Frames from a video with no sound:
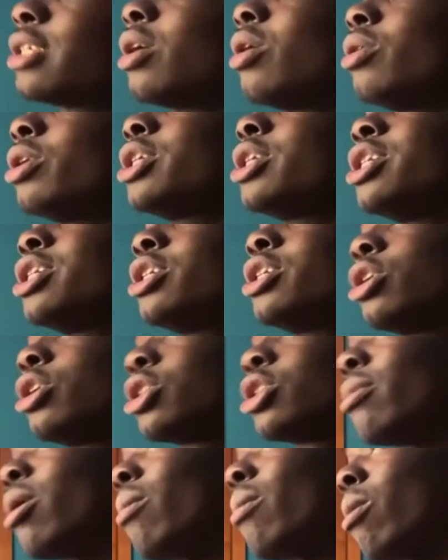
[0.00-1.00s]
only teaching us
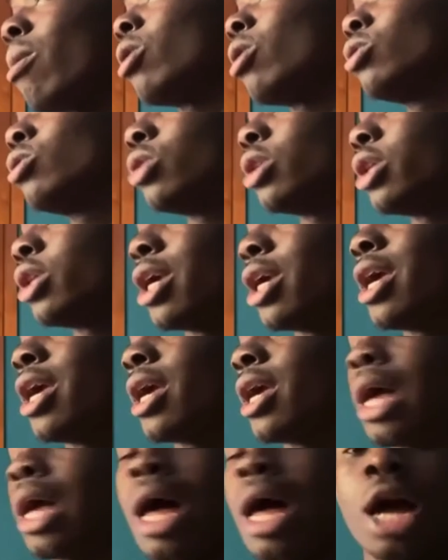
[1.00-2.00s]
about Martin Luther King.
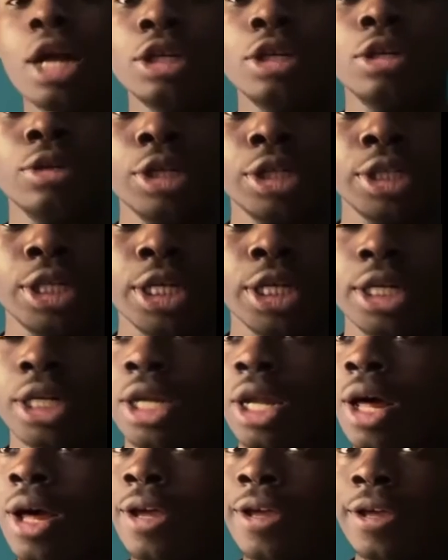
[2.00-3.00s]
I know he did a
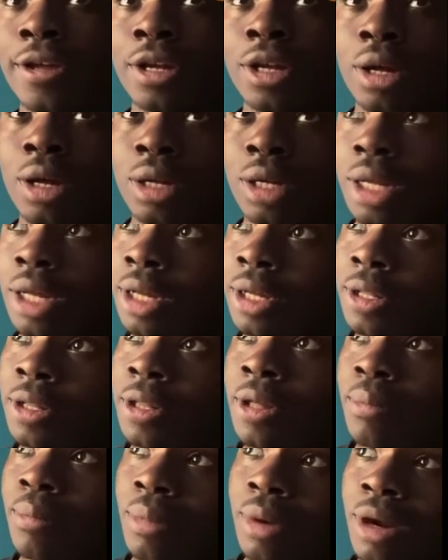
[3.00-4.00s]
lot and all that,
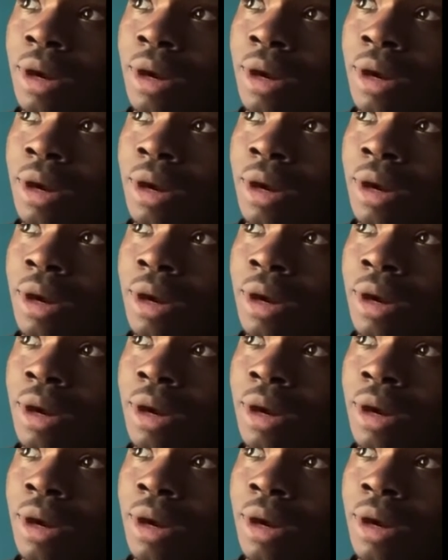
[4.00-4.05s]
he but